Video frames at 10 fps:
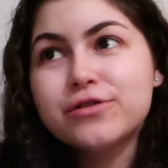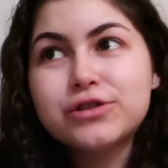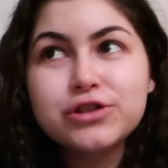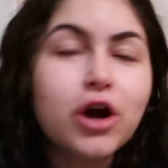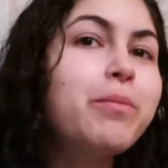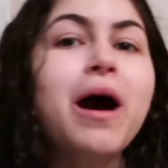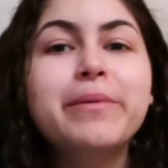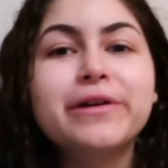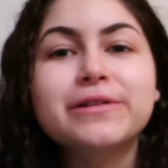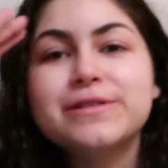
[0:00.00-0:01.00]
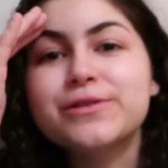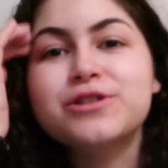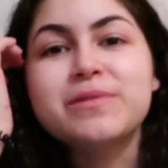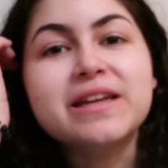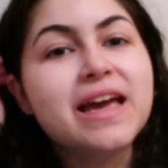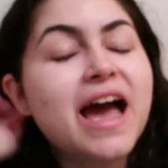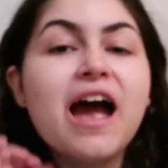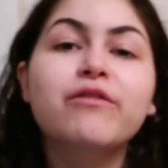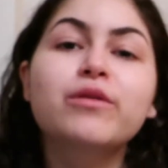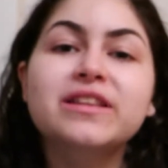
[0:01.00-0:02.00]
so popular in social media,
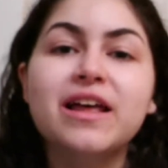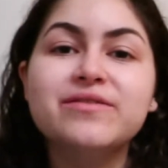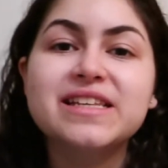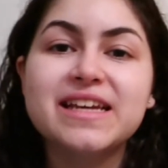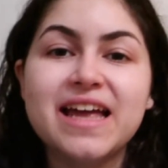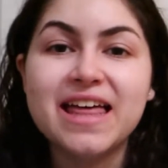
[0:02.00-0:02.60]
everyone loves it,